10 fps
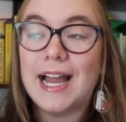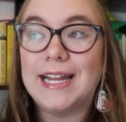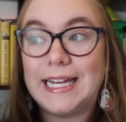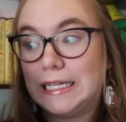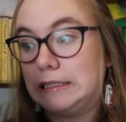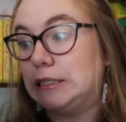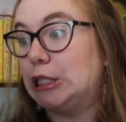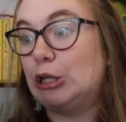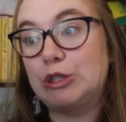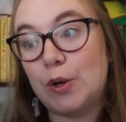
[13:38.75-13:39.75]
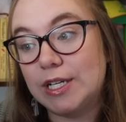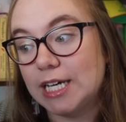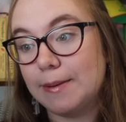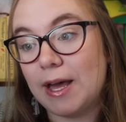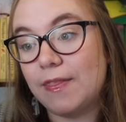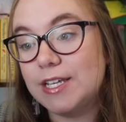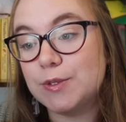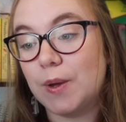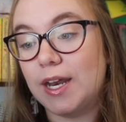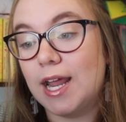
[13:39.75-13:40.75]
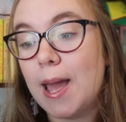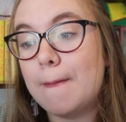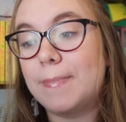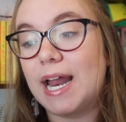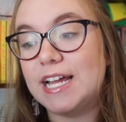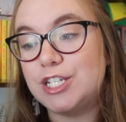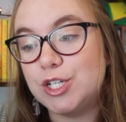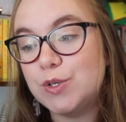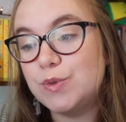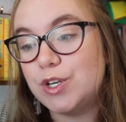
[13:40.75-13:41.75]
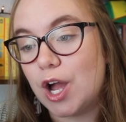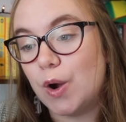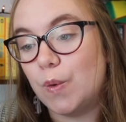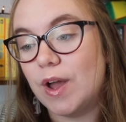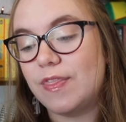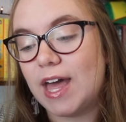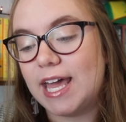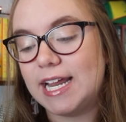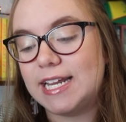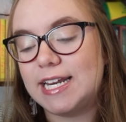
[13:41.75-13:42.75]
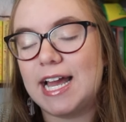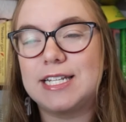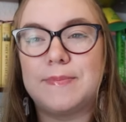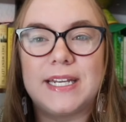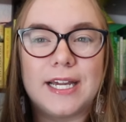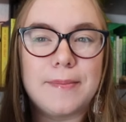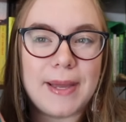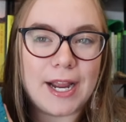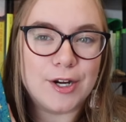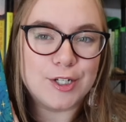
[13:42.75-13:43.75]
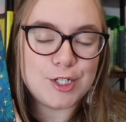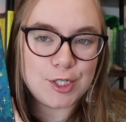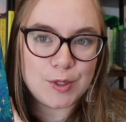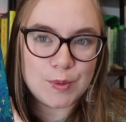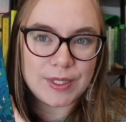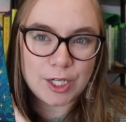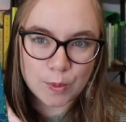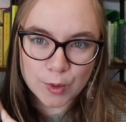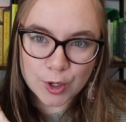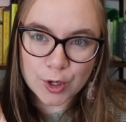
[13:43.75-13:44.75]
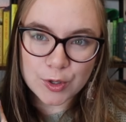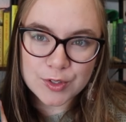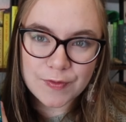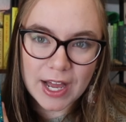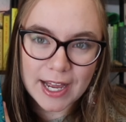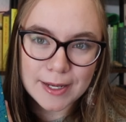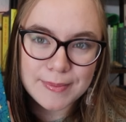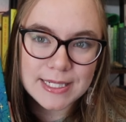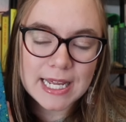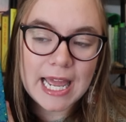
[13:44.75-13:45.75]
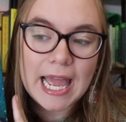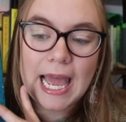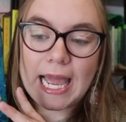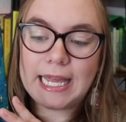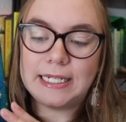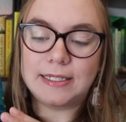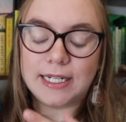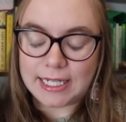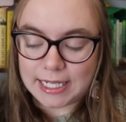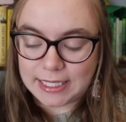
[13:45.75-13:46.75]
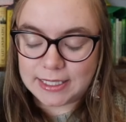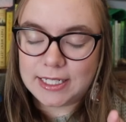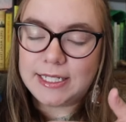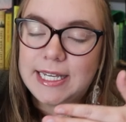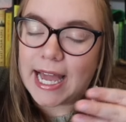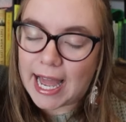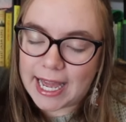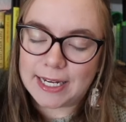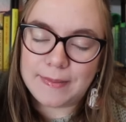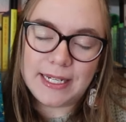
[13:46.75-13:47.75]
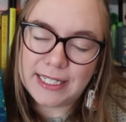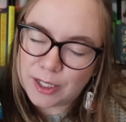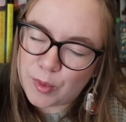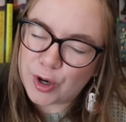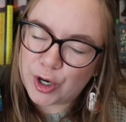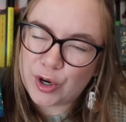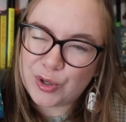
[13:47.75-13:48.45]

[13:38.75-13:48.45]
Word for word: Again, don't know a ton about this one, but I do know that it has been compared to Gilmore Girls vibes, and again, you had me at Gilmore Girls